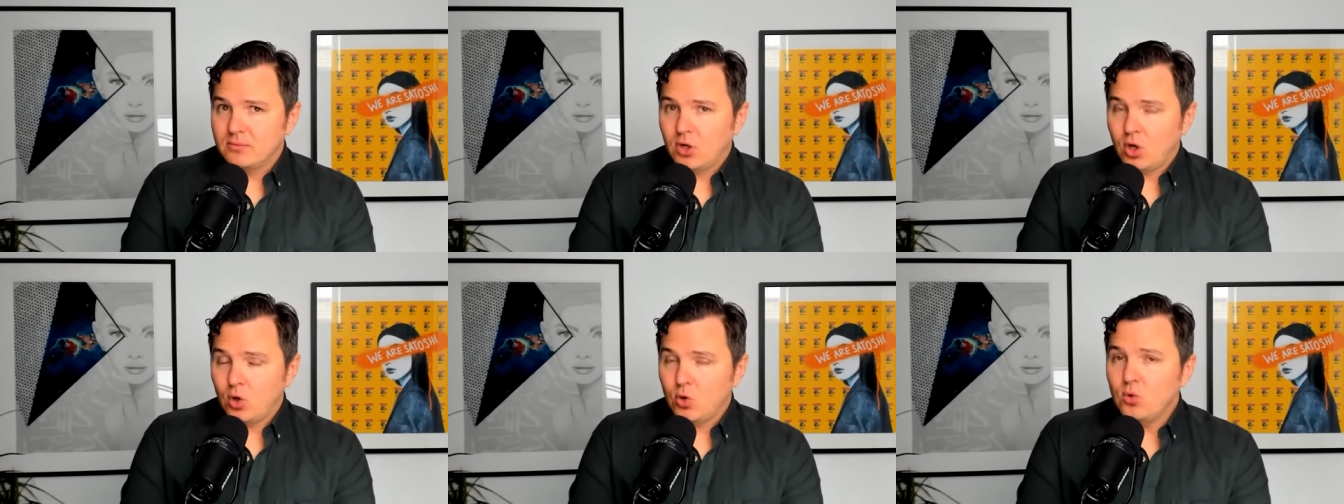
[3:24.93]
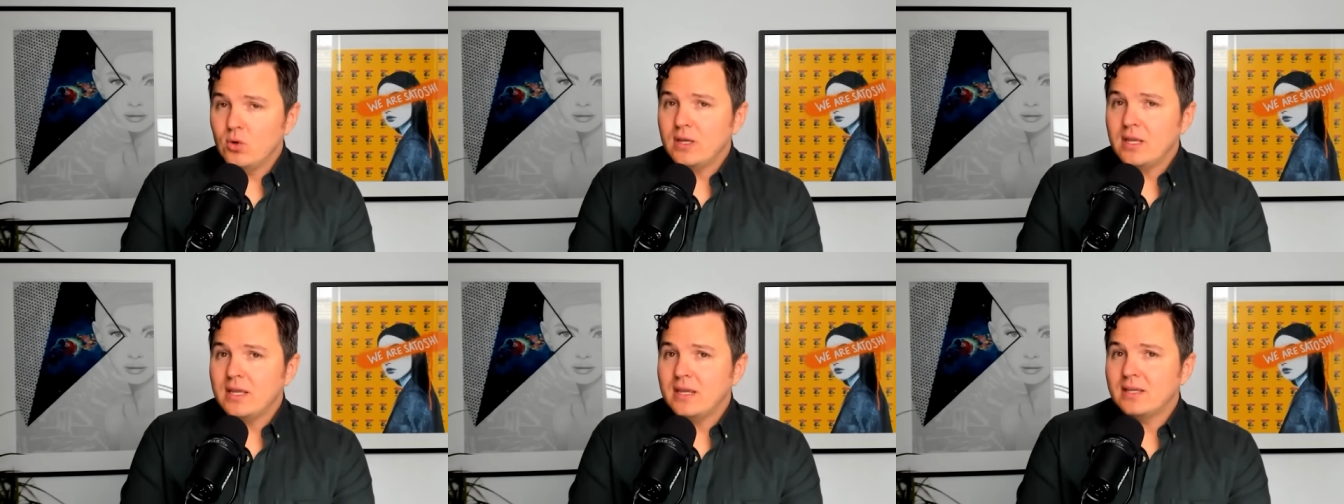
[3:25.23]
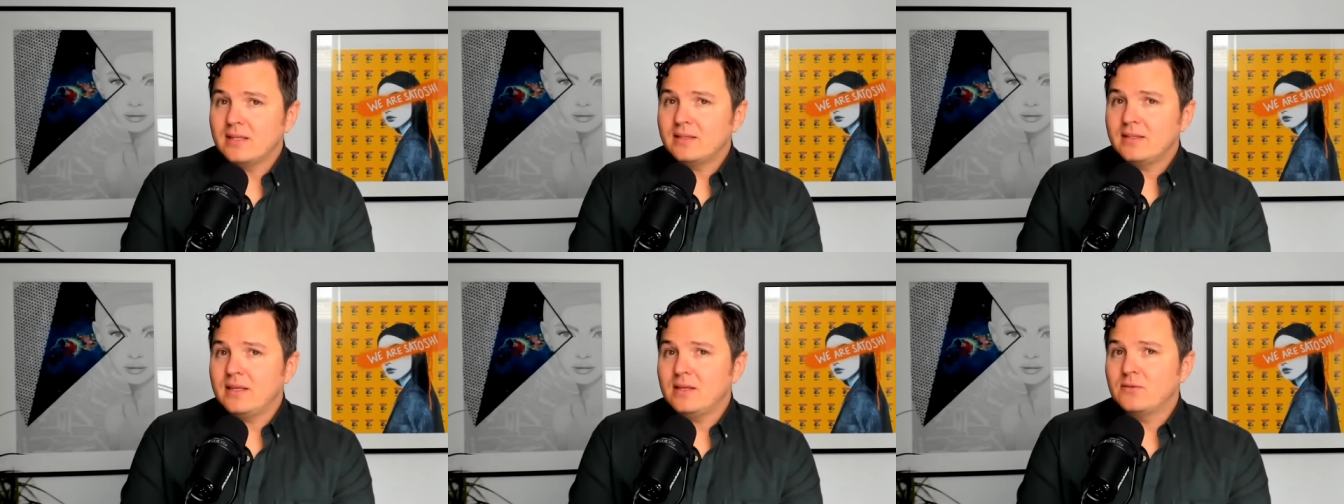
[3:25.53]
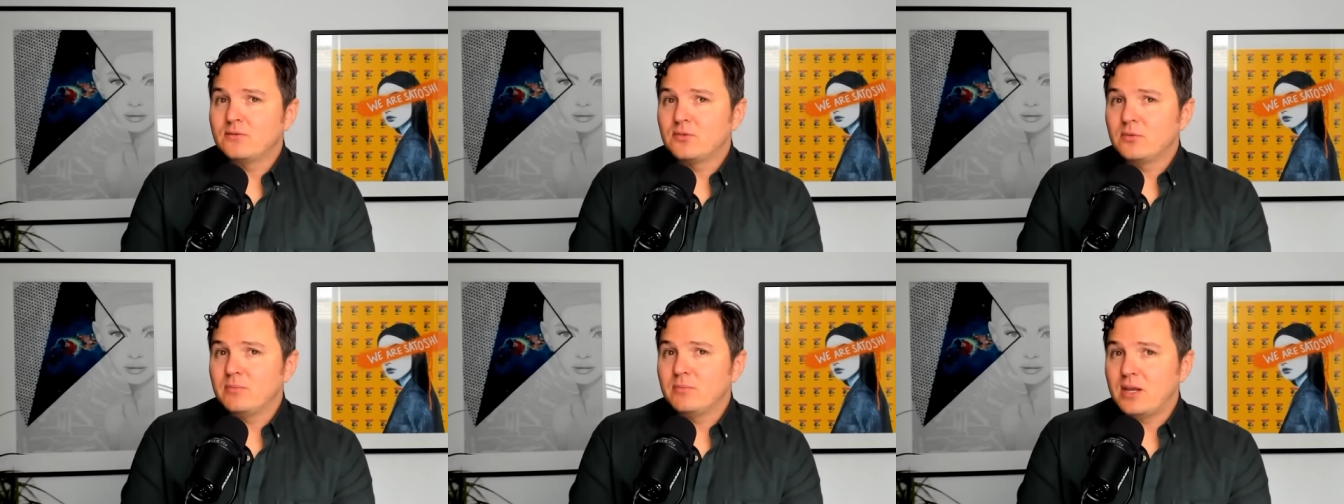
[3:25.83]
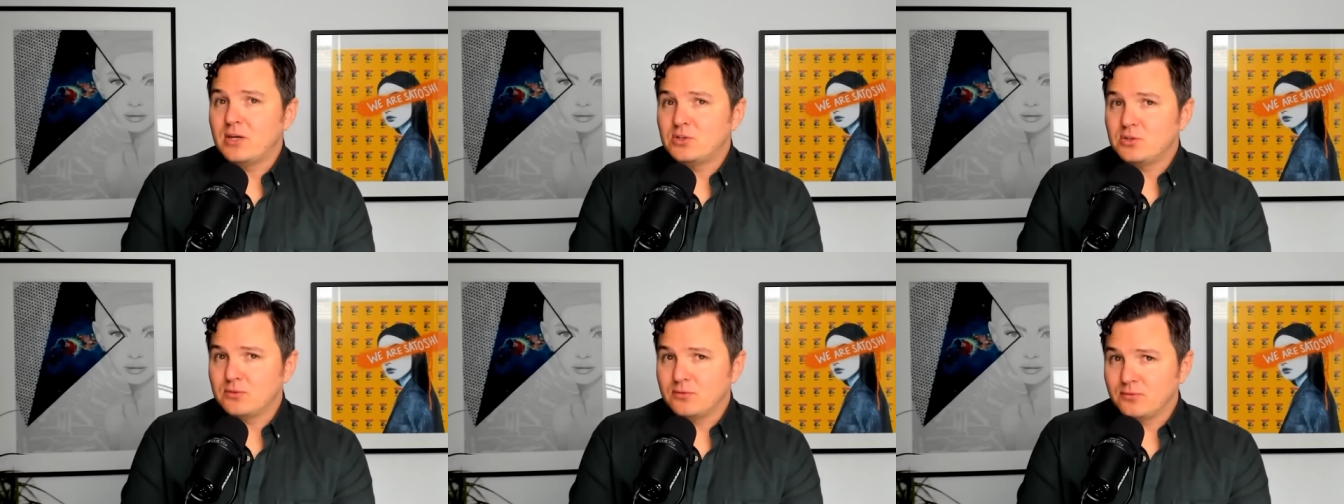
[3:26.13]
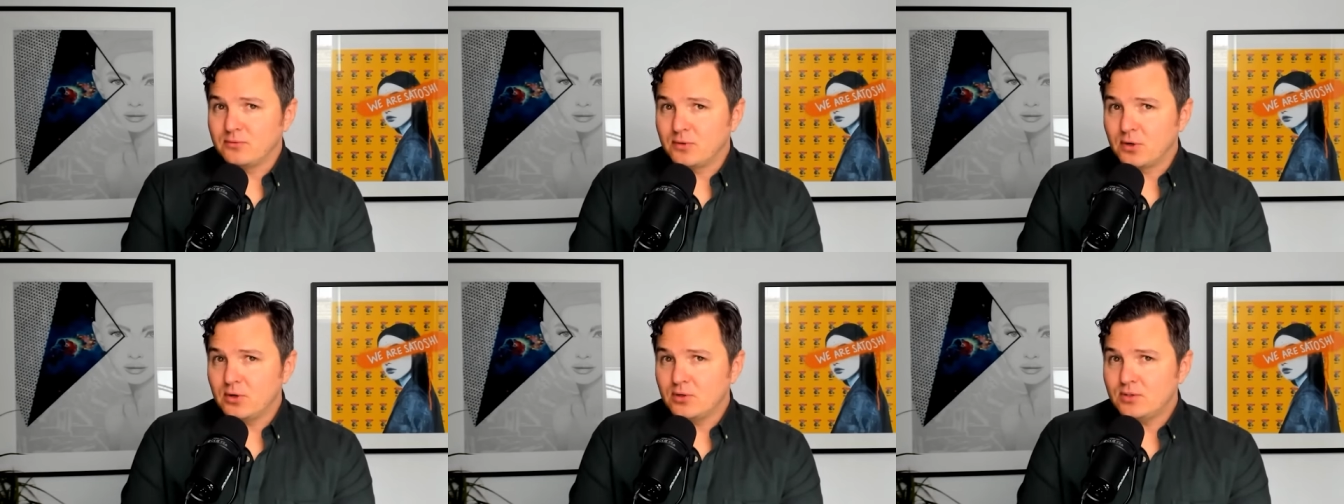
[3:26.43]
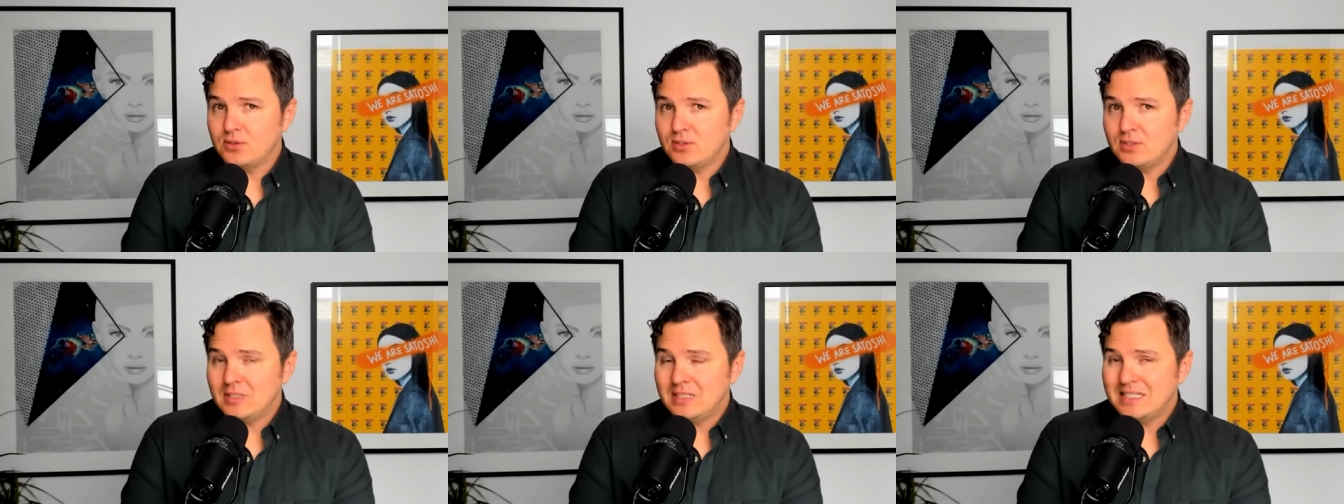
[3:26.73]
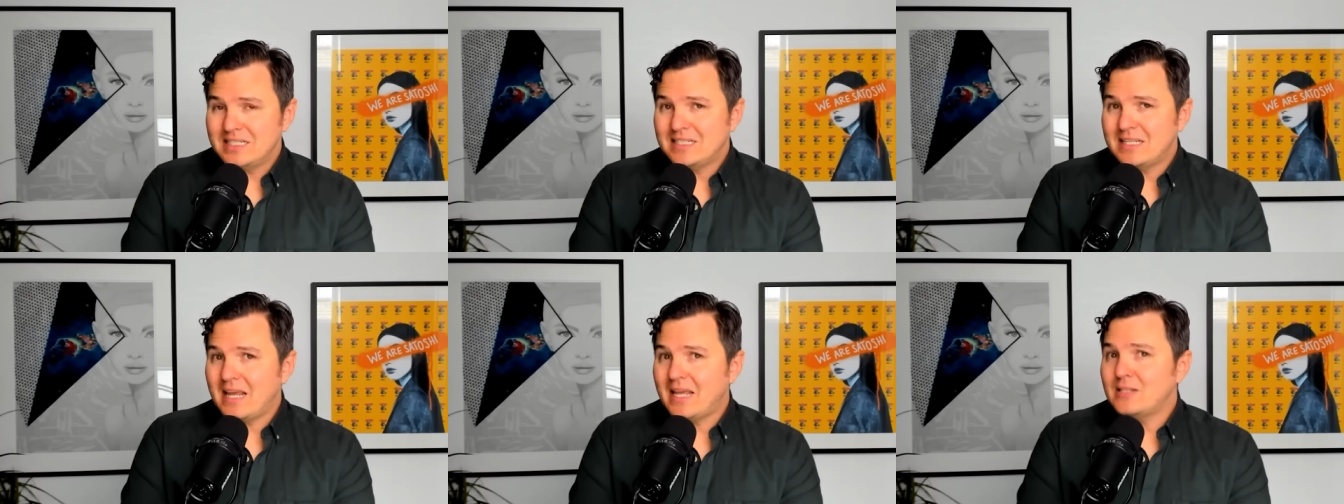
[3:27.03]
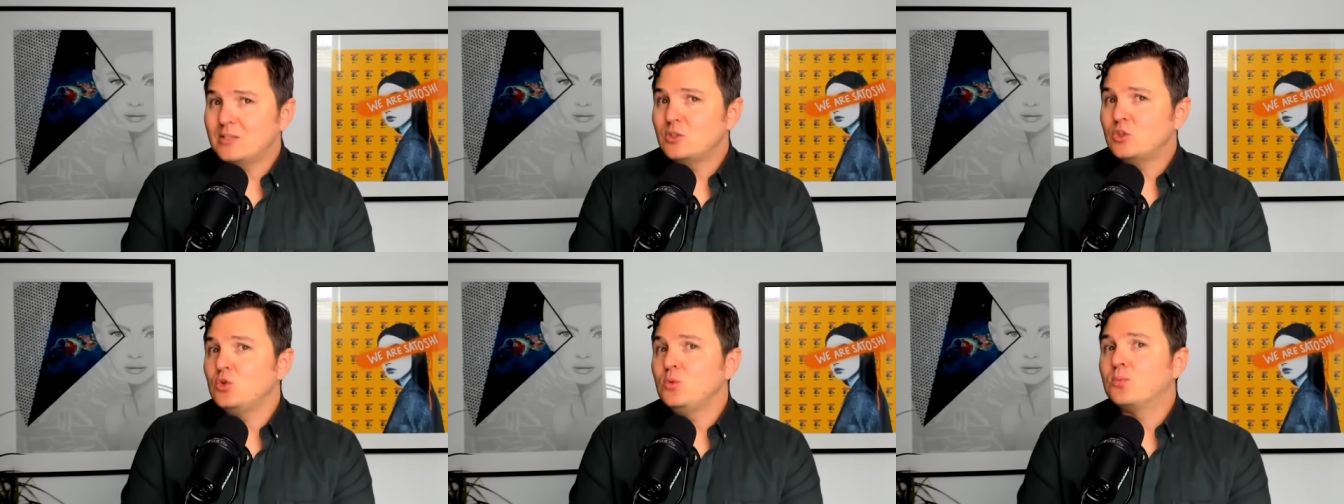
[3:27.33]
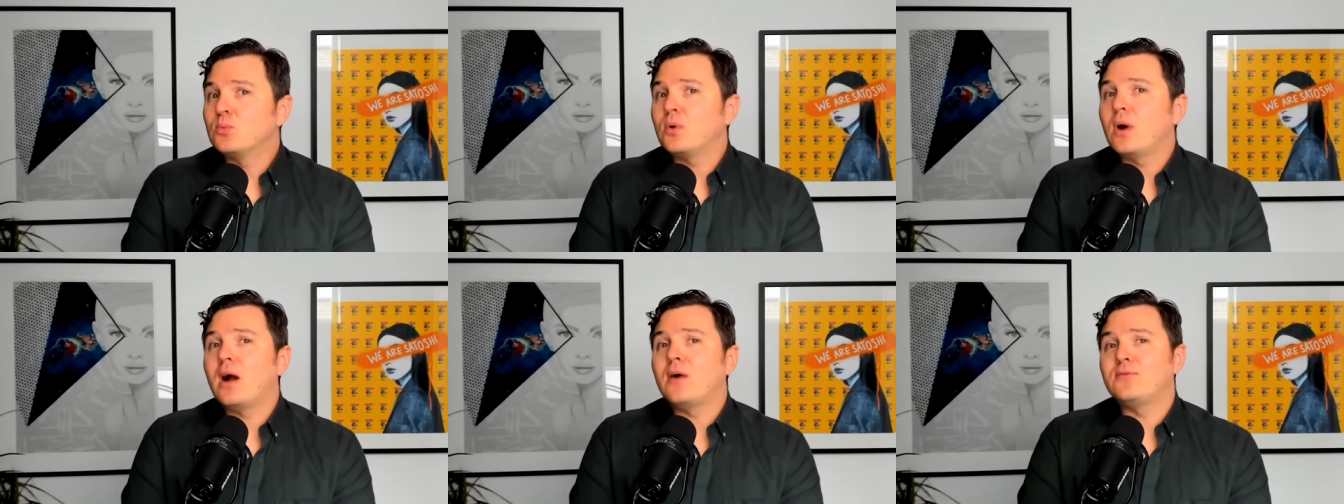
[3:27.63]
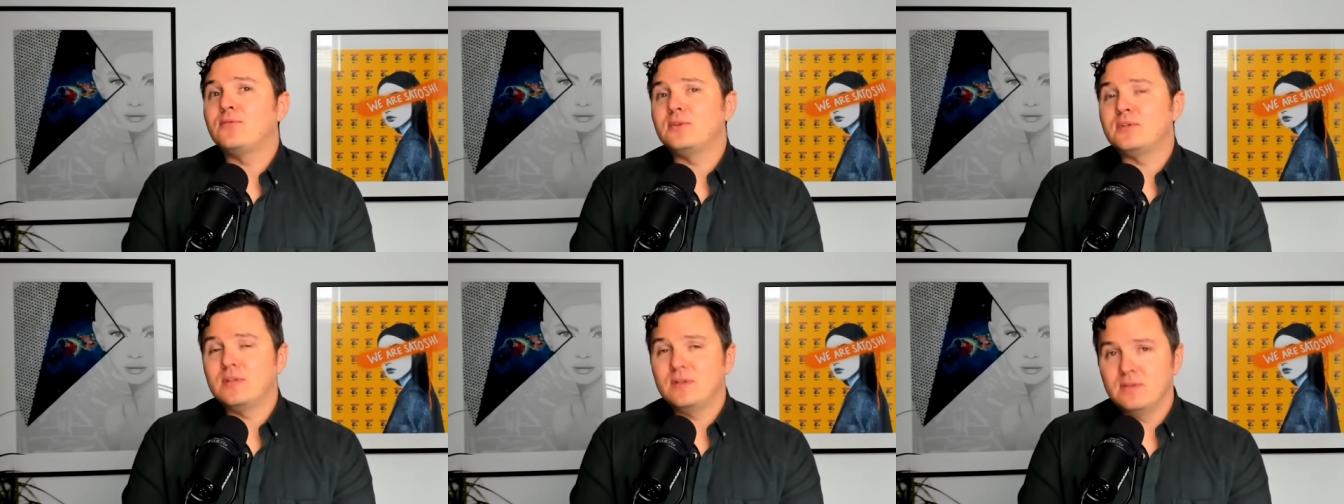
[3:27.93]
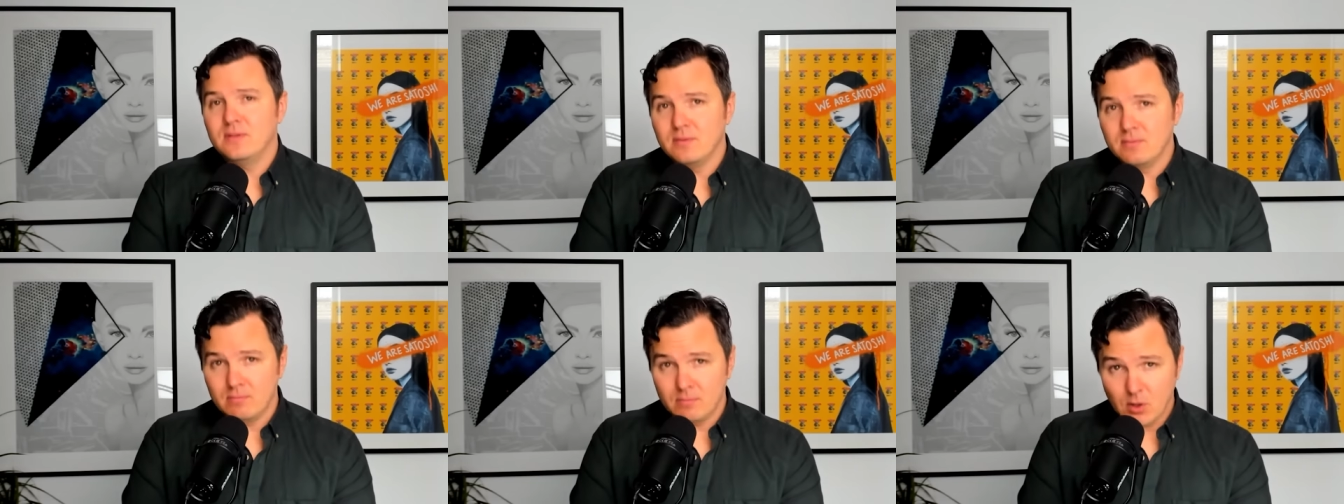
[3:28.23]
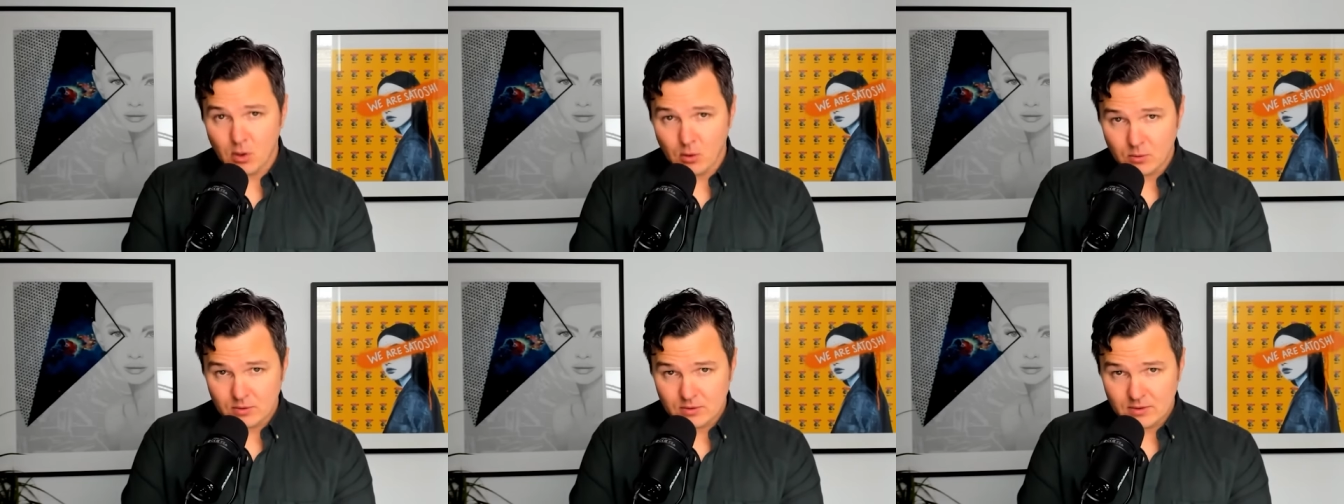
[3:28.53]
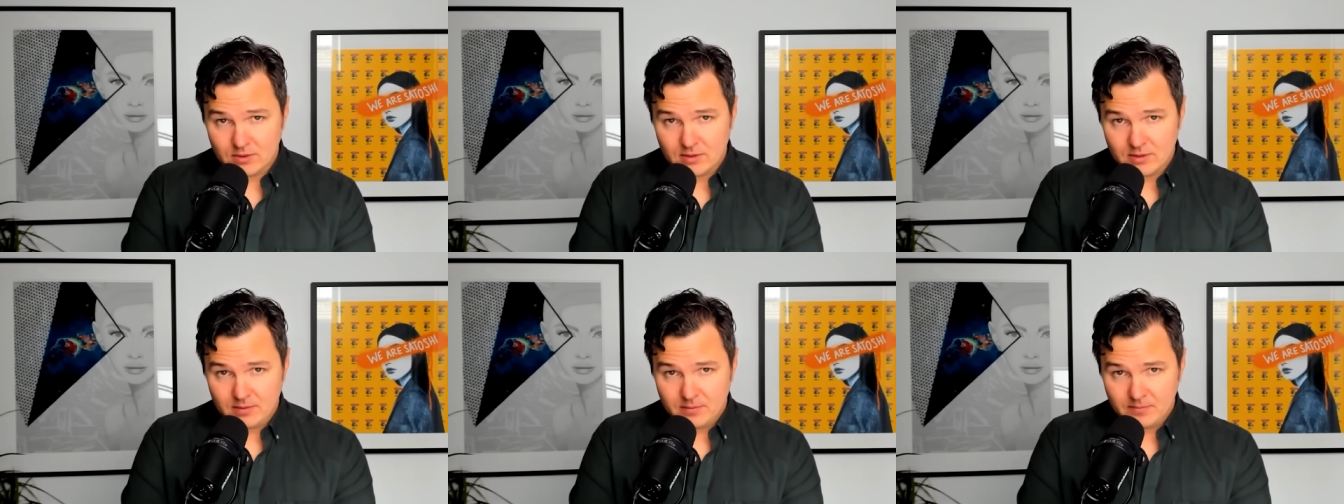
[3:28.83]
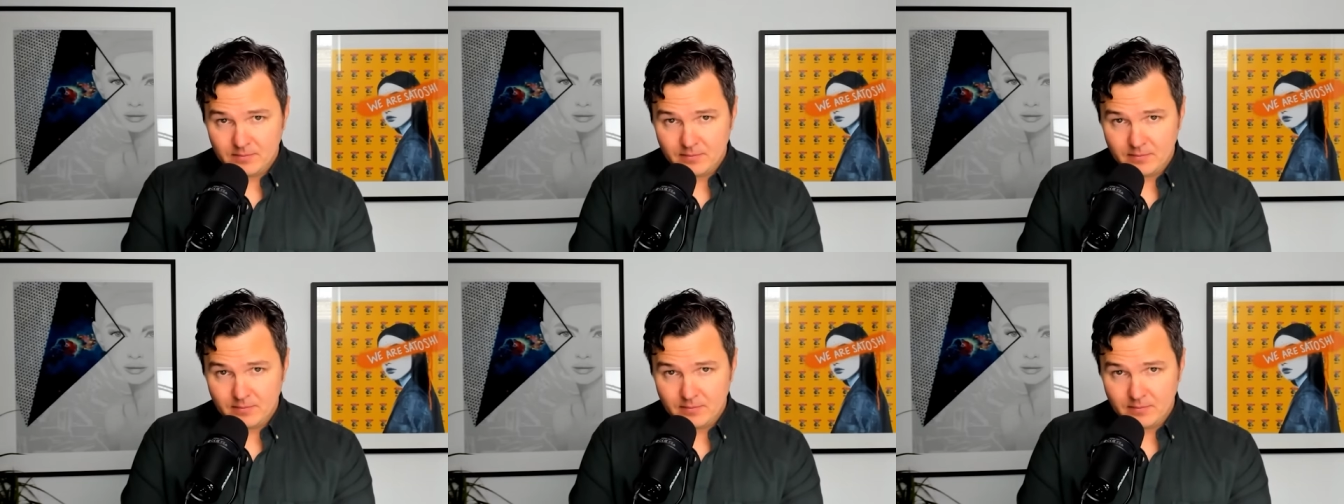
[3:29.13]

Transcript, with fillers: Who can get the information first tends to profit the most.